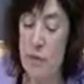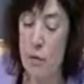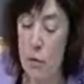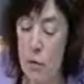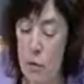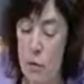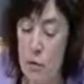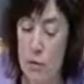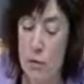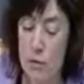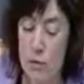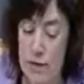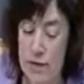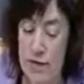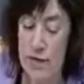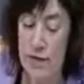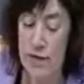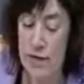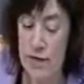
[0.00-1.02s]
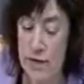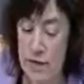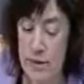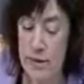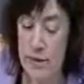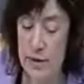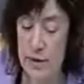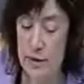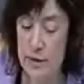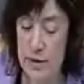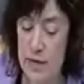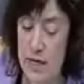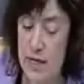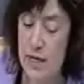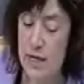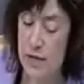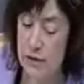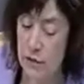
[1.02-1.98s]
a whole week on this bill,
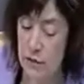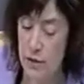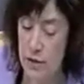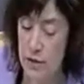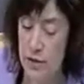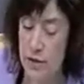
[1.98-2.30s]
not